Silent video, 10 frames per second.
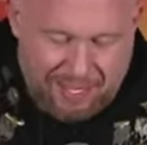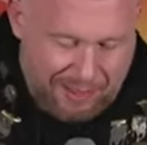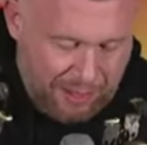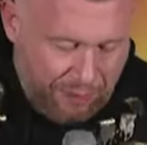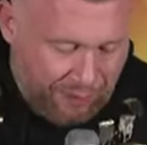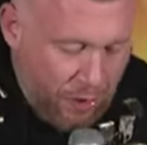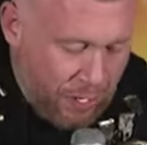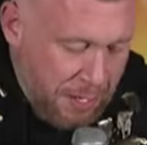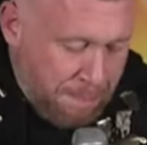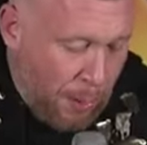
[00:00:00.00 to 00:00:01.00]
The
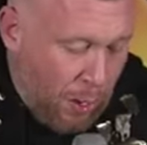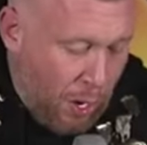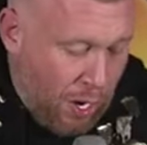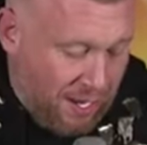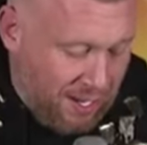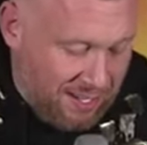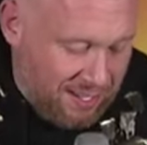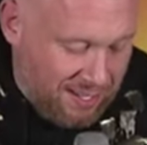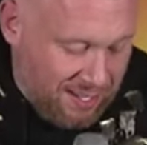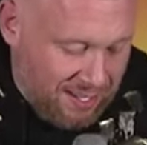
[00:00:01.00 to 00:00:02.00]
fucking poor.
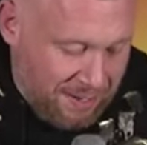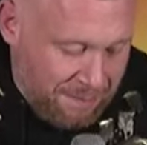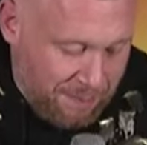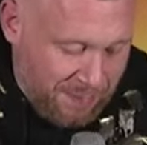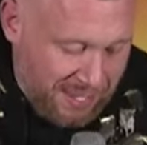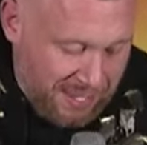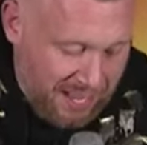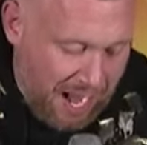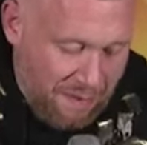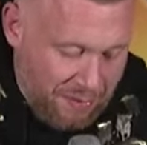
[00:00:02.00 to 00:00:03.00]

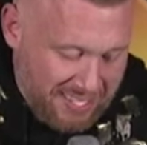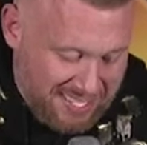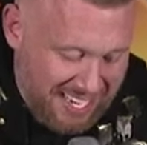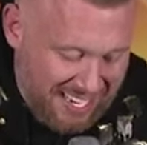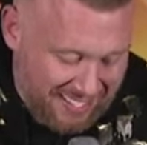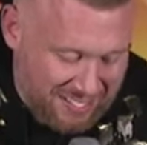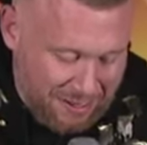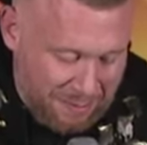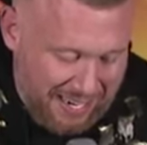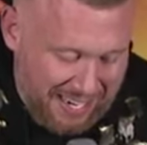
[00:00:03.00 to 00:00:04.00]
Obviously, do you know
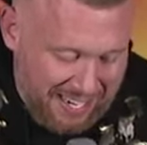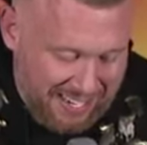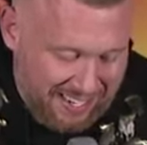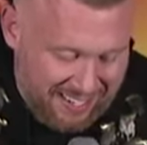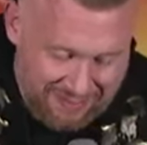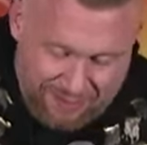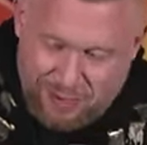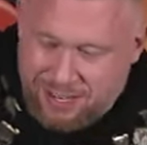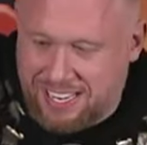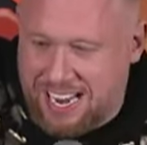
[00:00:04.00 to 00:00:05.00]
what I mean?
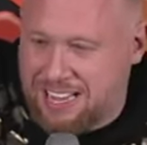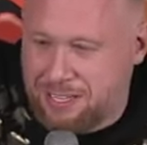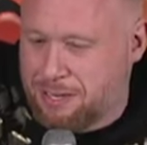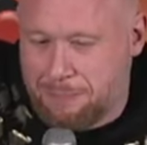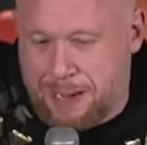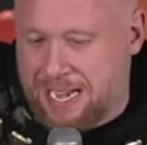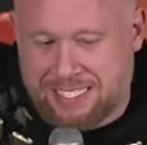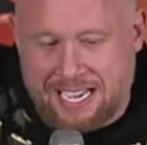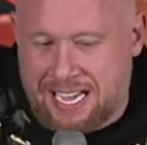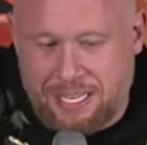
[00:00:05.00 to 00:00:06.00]
Fucking hell, you're a bad
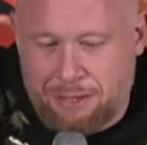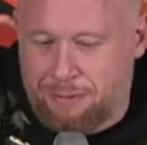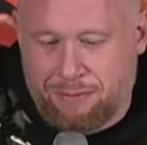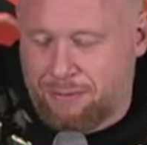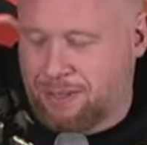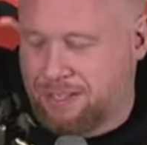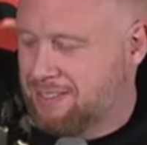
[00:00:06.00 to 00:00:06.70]
guy, you. Fucking.